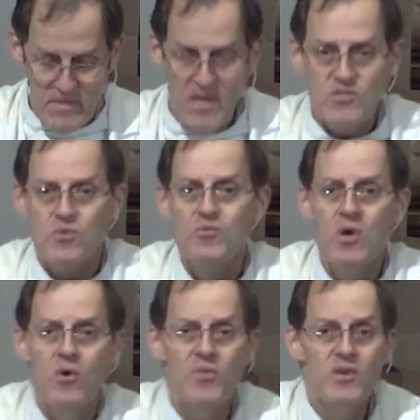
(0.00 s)
So
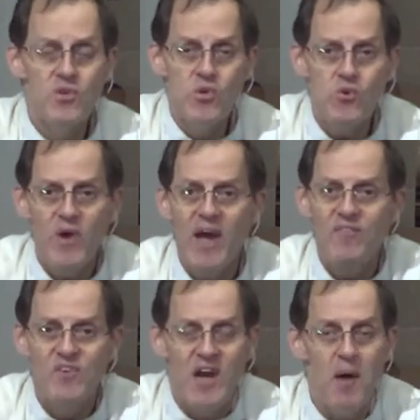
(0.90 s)
know that you
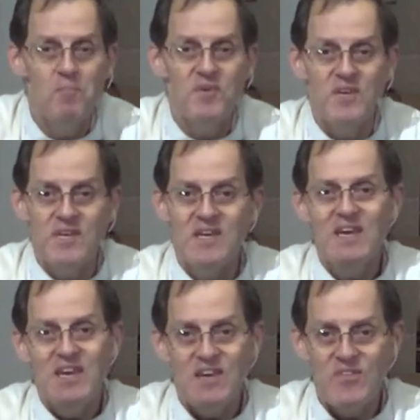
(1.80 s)
have company
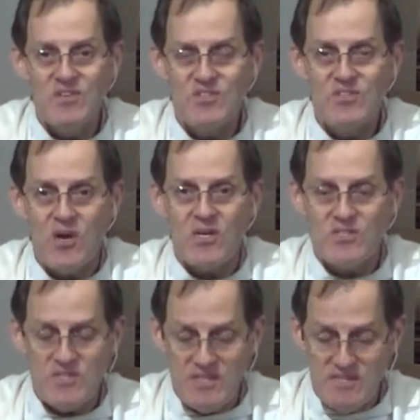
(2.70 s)
in this dark
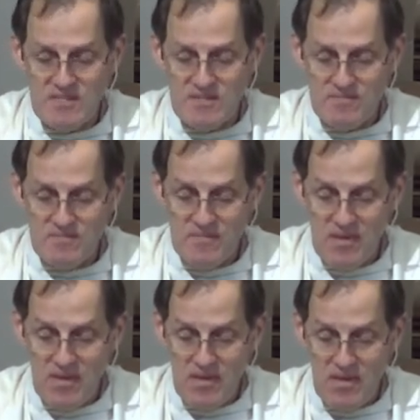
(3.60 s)
season.
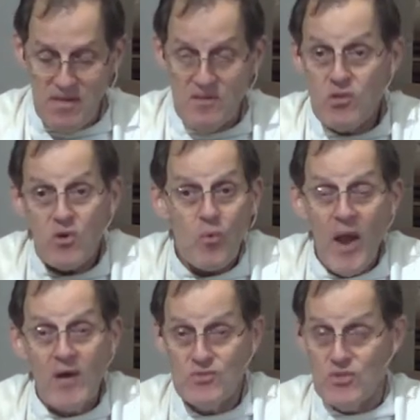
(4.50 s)
Look
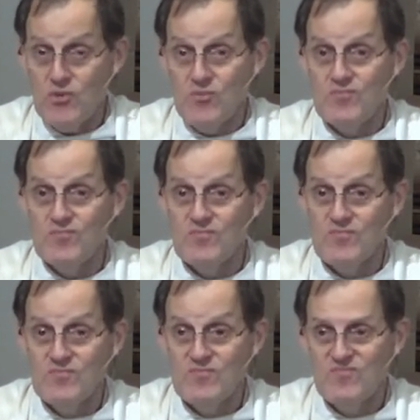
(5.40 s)
around you.
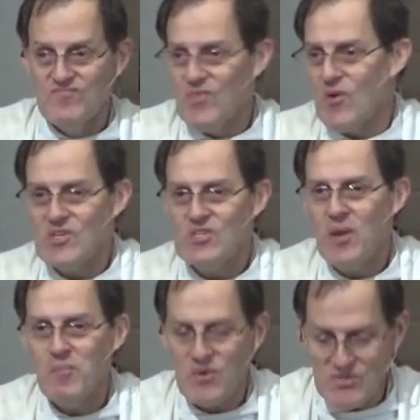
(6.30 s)
There are
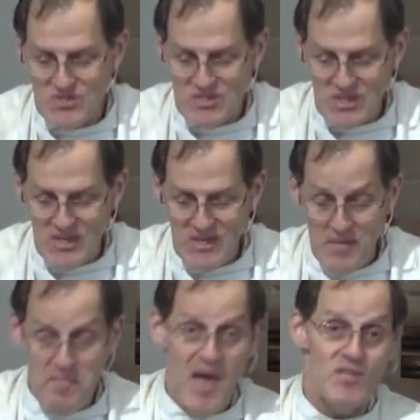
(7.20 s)
shepherds
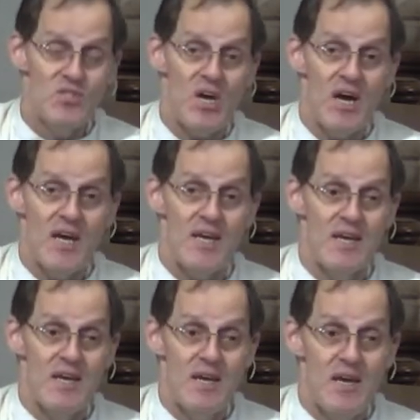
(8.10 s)
and magi,
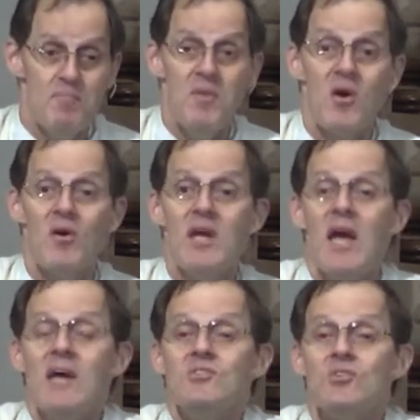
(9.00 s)
Mary
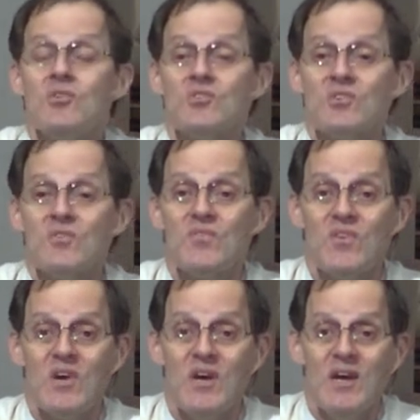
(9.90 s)
and Joseph,
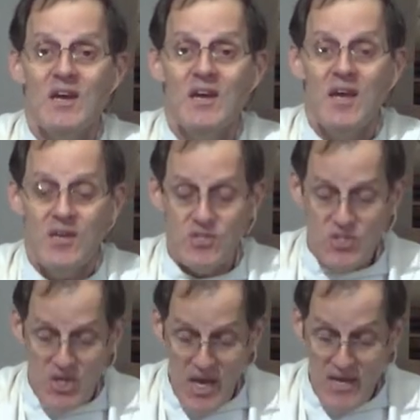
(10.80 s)
and a
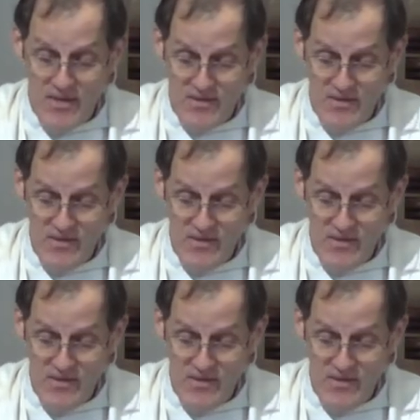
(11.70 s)
child